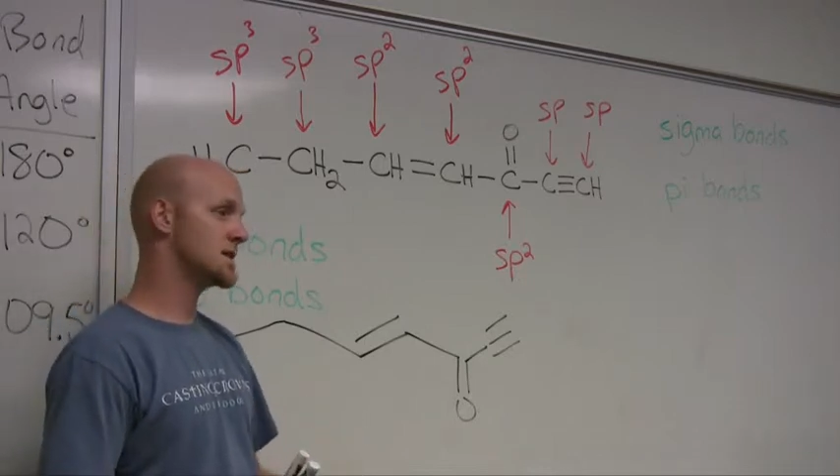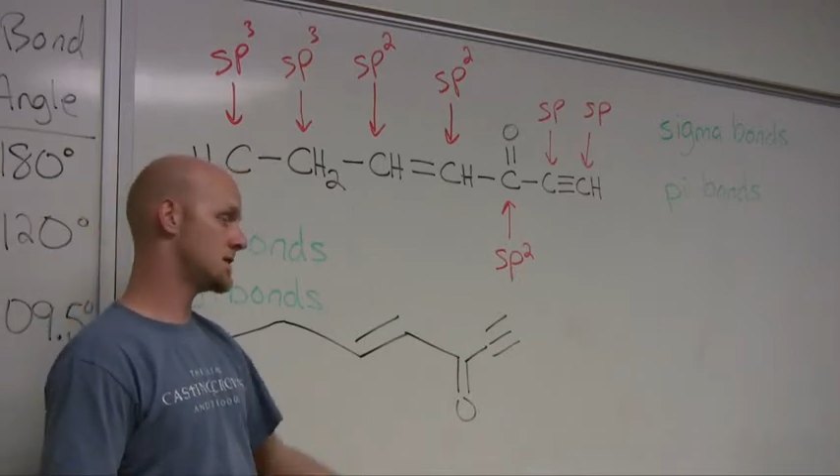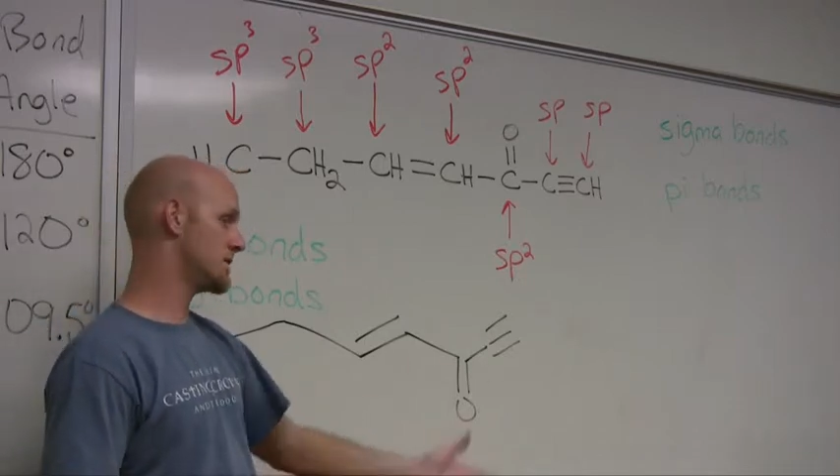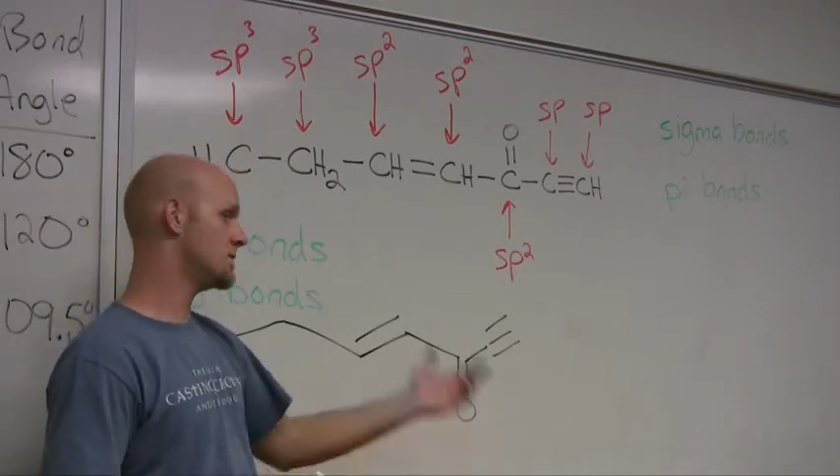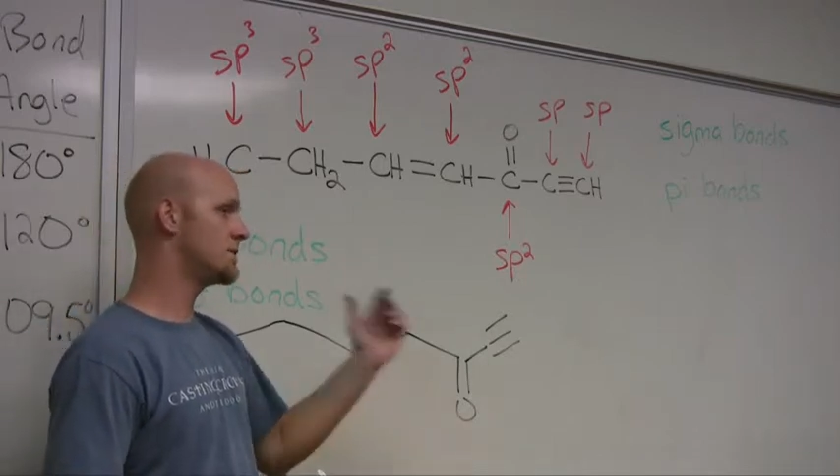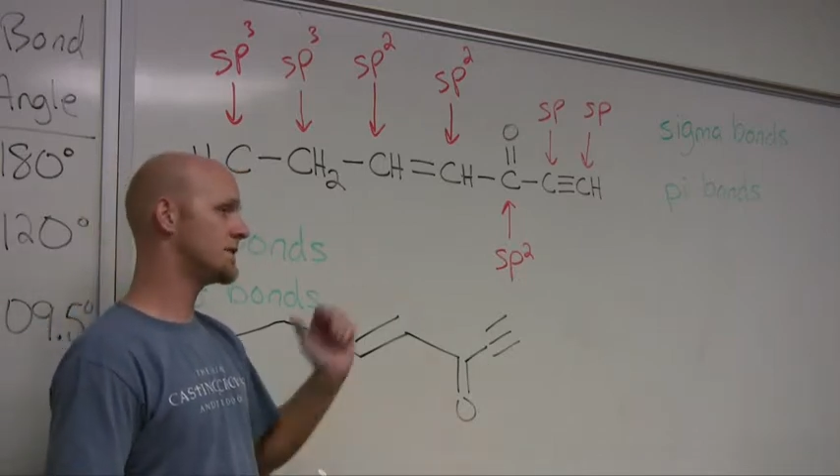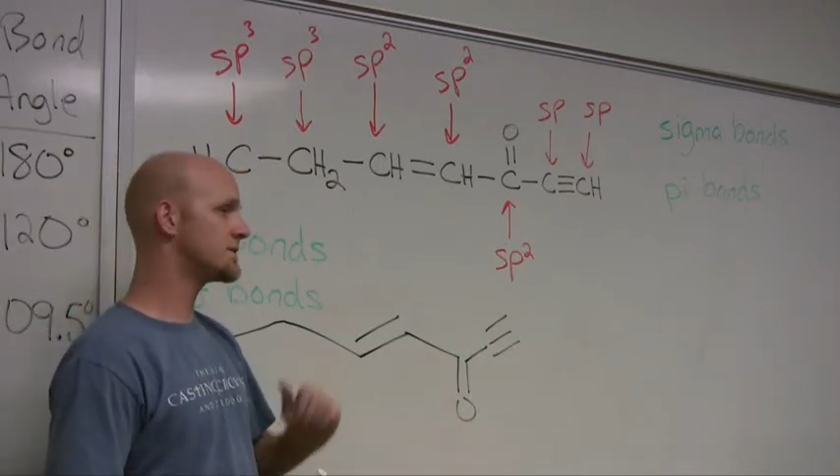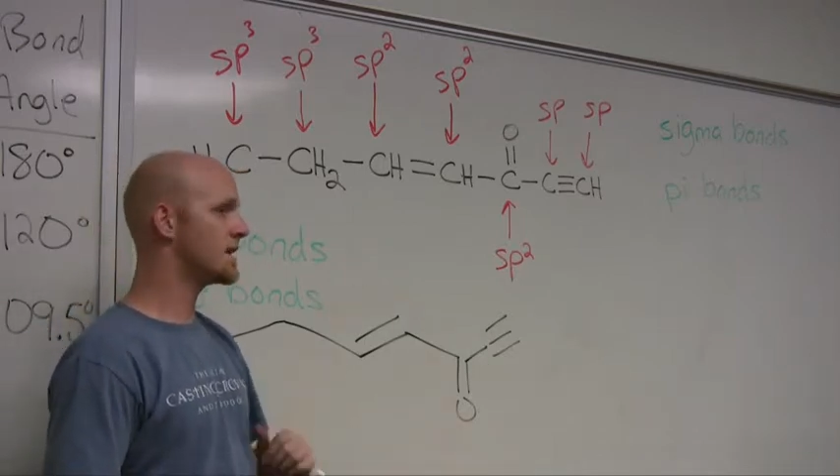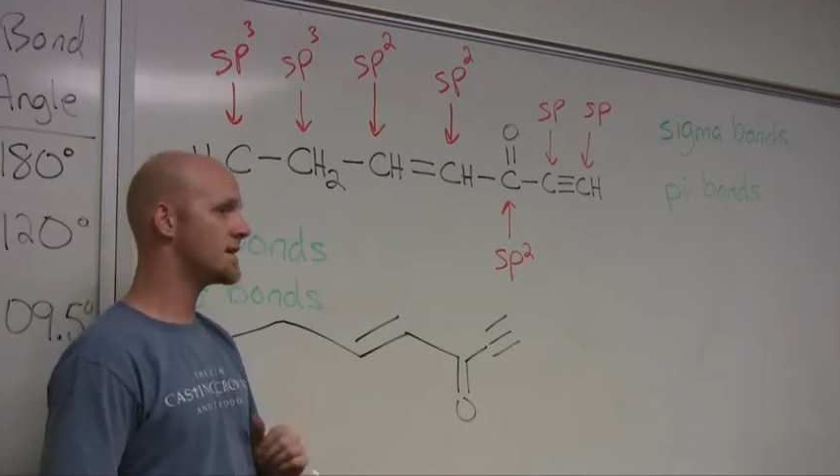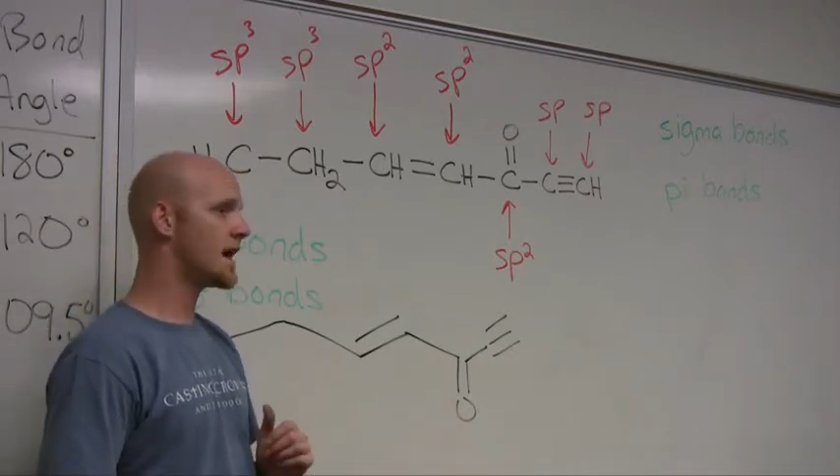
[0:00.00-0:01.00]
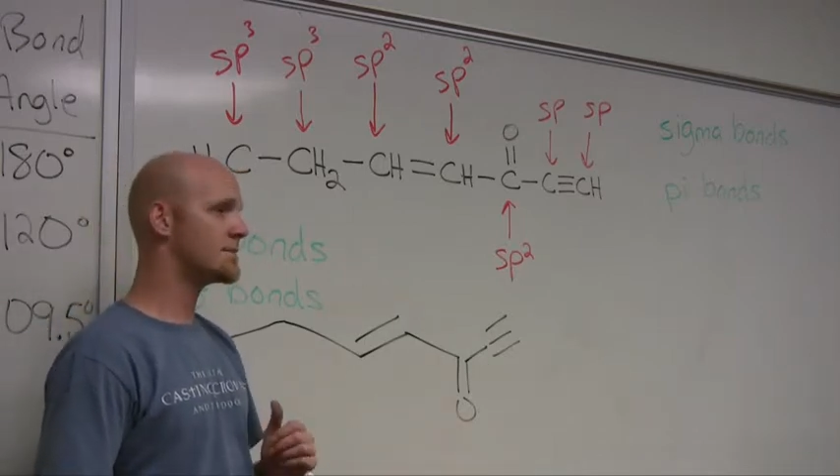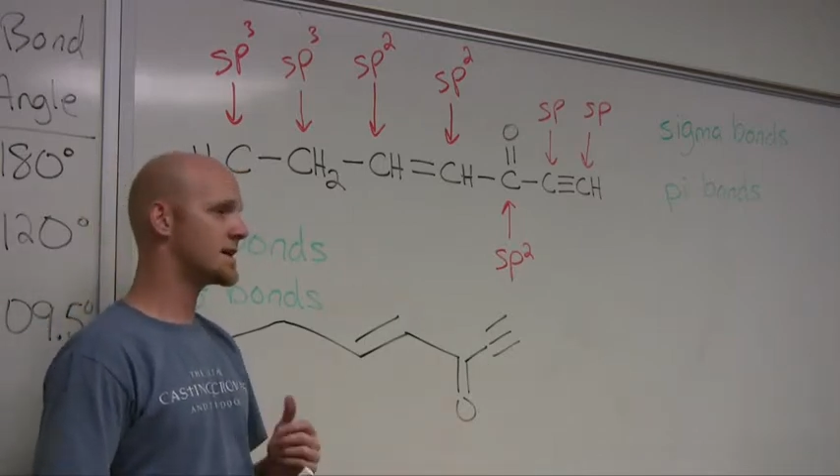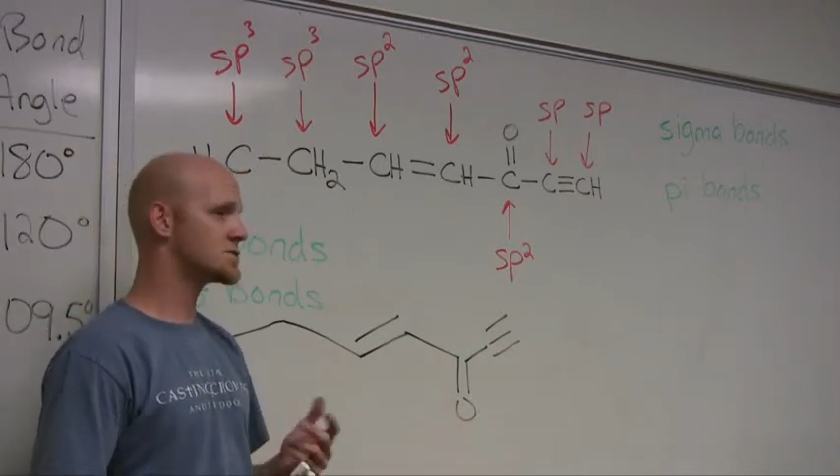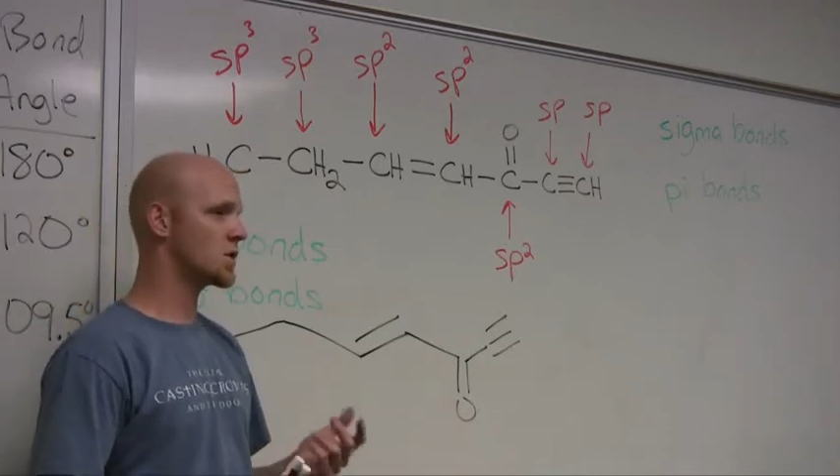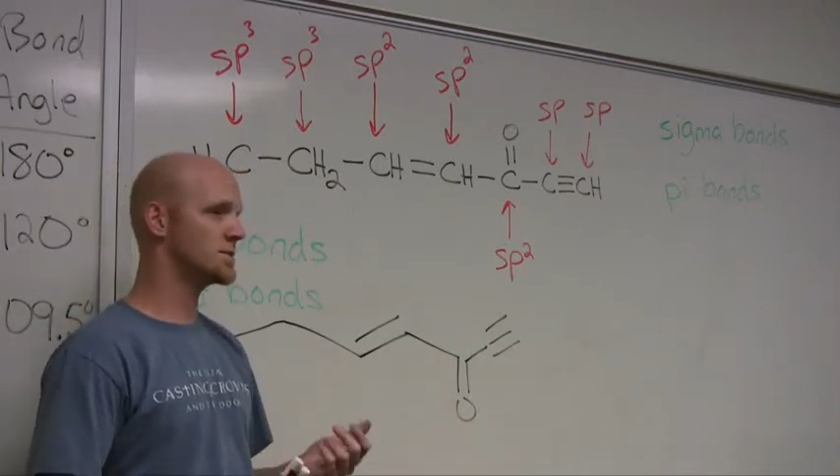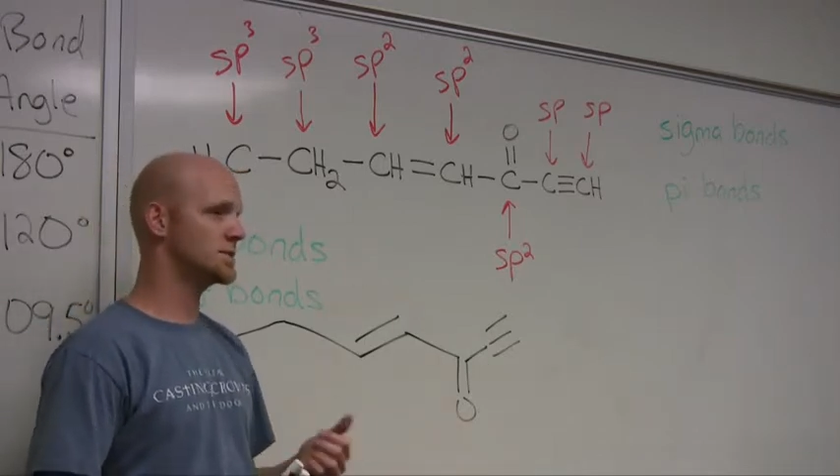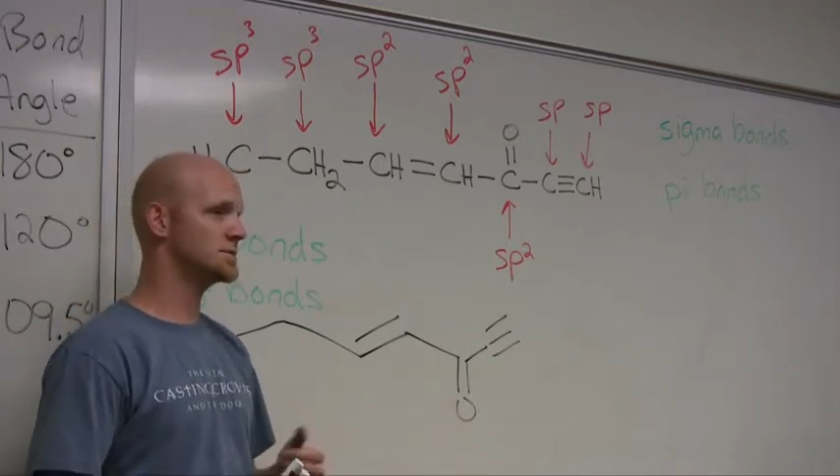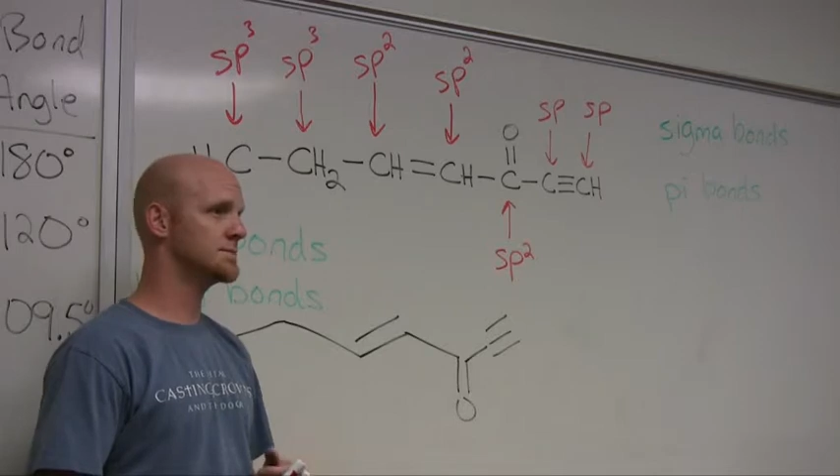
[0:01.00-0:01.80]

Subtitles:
it'll use its unhybridized orbital.